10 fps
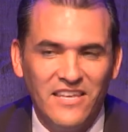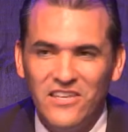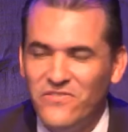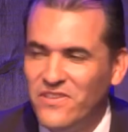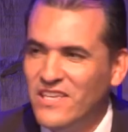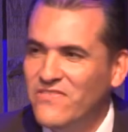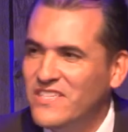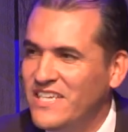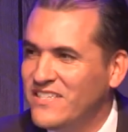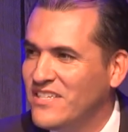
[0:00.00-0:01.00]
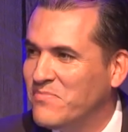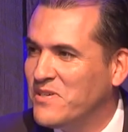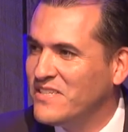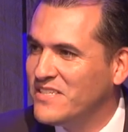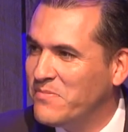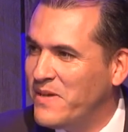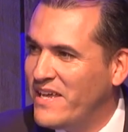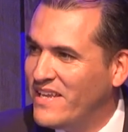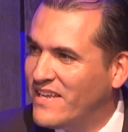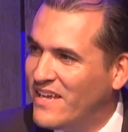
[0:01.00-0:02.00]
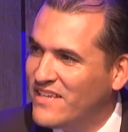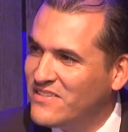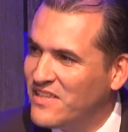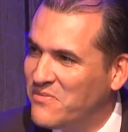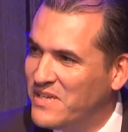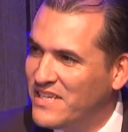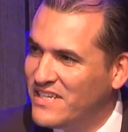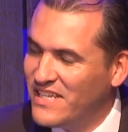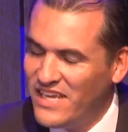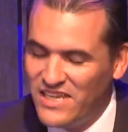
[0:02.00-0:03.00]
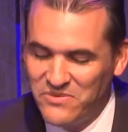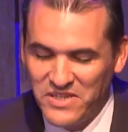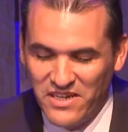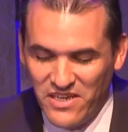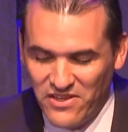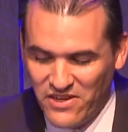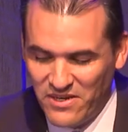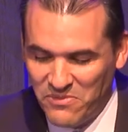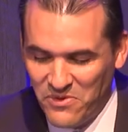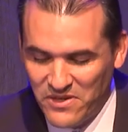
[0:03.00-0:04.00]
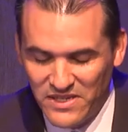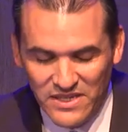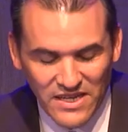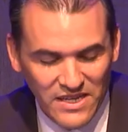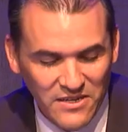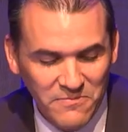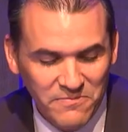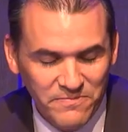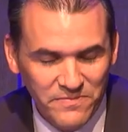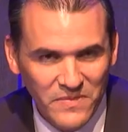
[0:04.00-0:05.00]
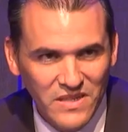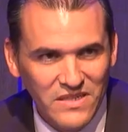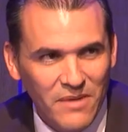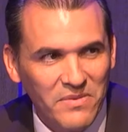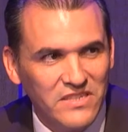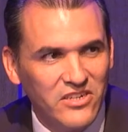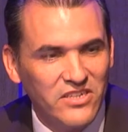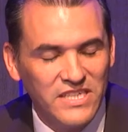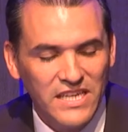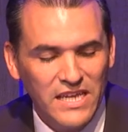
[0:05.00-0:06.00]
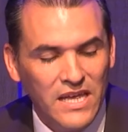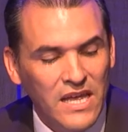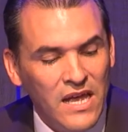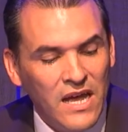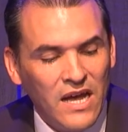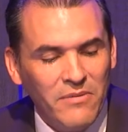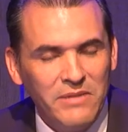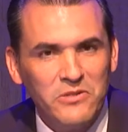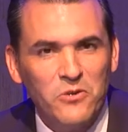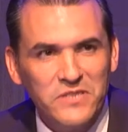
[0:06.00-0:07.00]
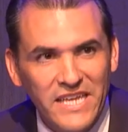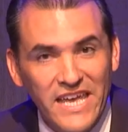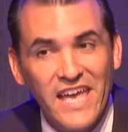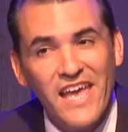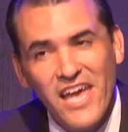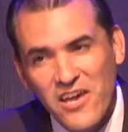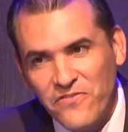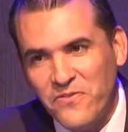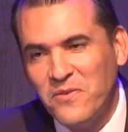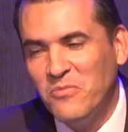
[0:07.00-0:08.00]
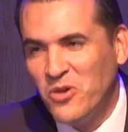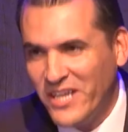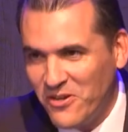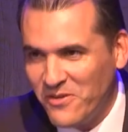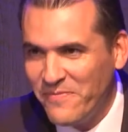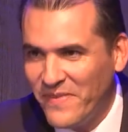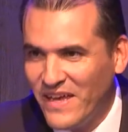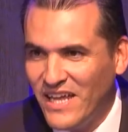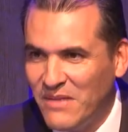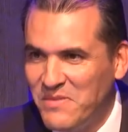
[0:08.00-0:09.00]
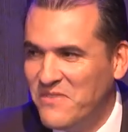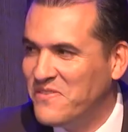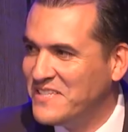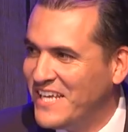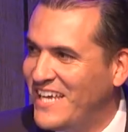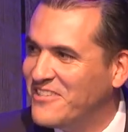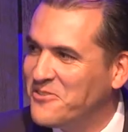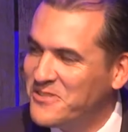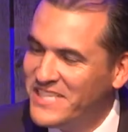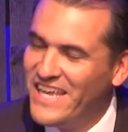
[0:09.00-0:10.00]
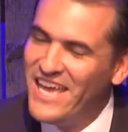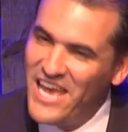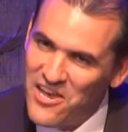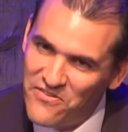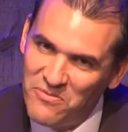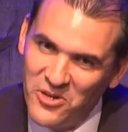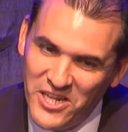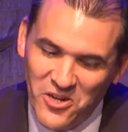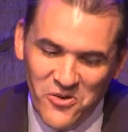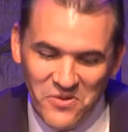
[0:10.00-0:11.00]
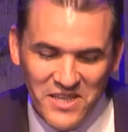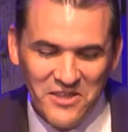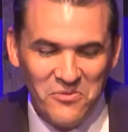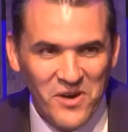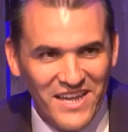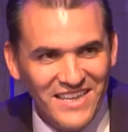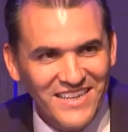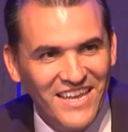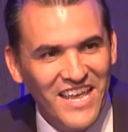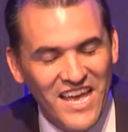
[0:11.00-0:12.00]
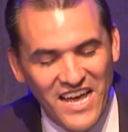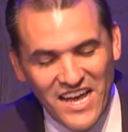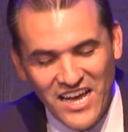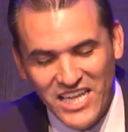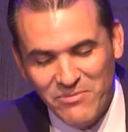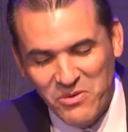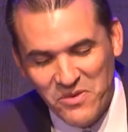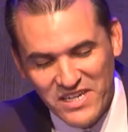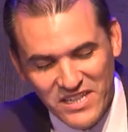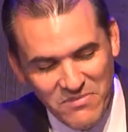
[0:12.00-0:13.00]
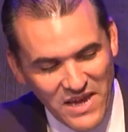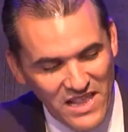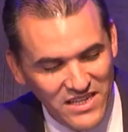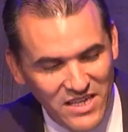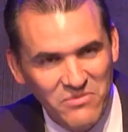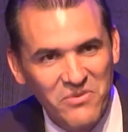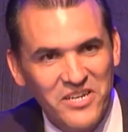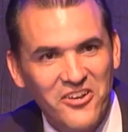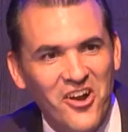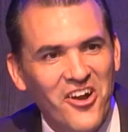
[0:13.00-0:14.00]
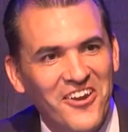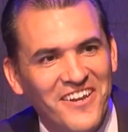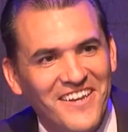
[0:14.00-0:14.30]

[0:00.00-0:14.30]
you for the invitation to participate so that we can engage one another on important topics in our city. My name is Jose F. Moreno. Let me emphasize Jose F. Moreno with a 1. Number 1 on the ballot, number 1 in your heart.